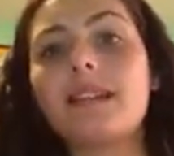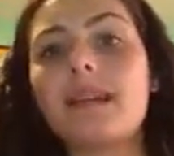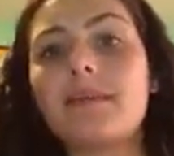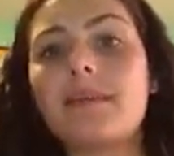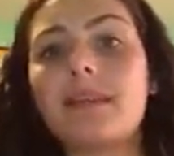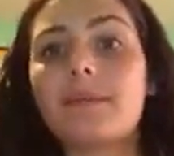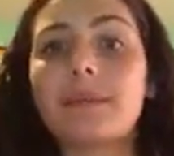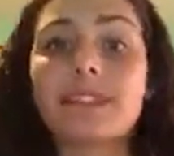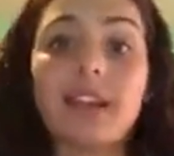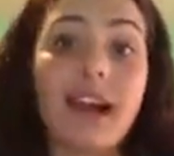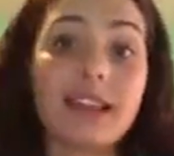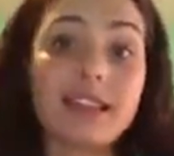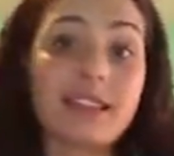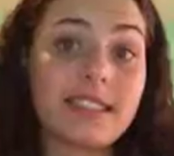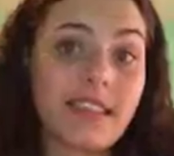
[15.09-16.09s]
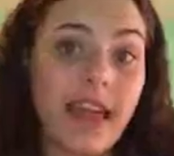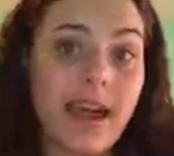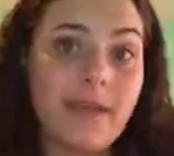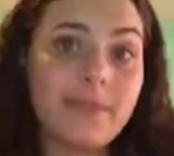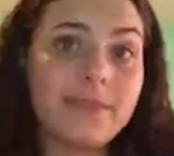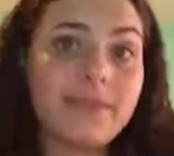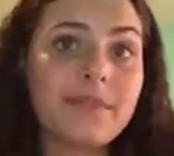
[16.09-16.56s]
something besides
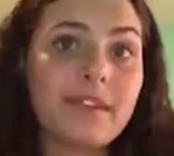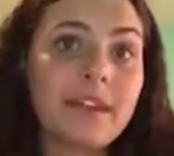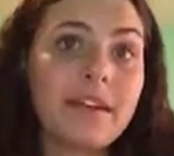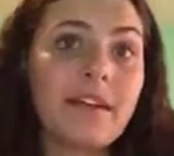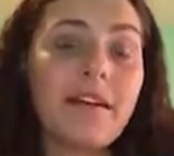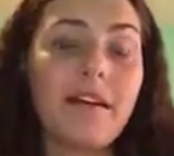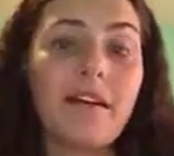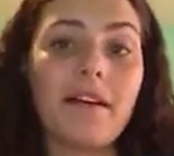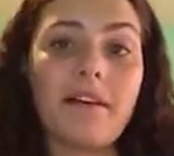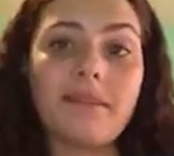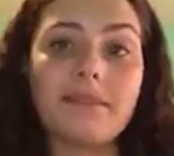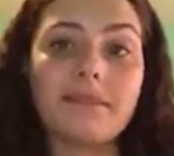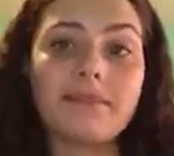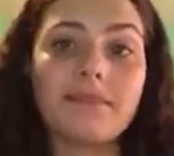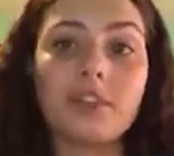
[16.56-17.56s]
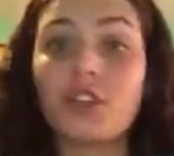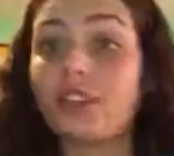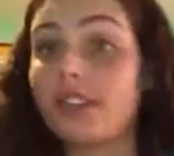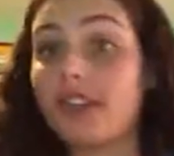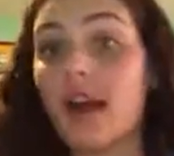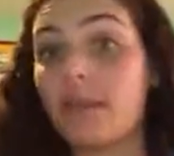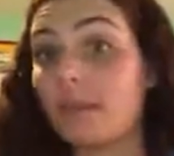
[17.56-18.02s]
STEM, which
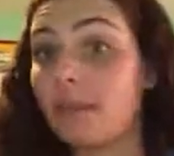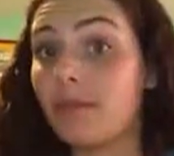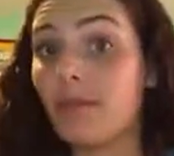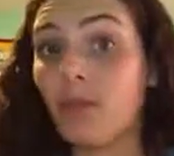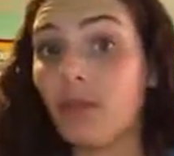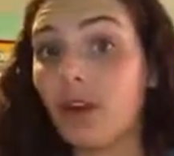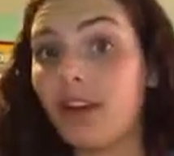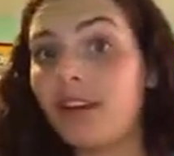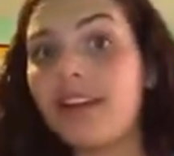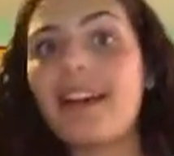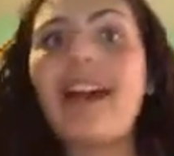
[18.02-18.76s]
hasn't happened before.